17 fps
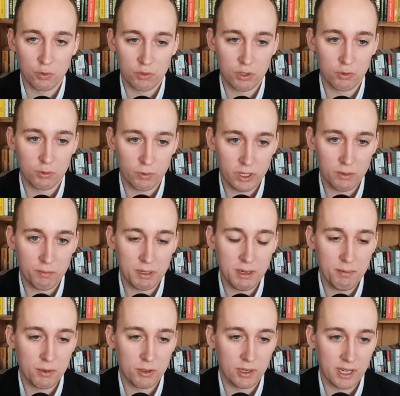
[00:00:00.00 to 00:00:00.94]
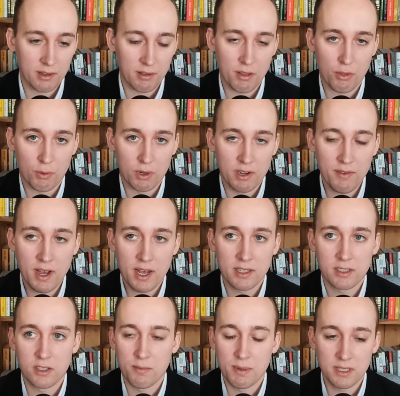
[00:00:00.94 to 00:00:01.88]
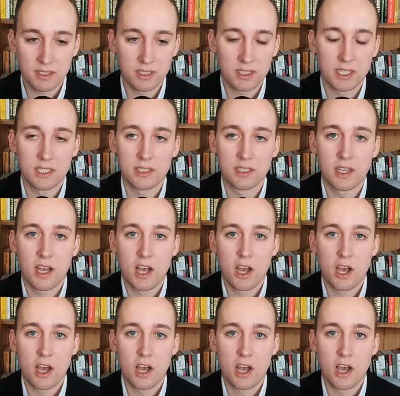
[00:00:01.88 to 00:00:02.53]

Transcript: to real people like the three of us, to businesses,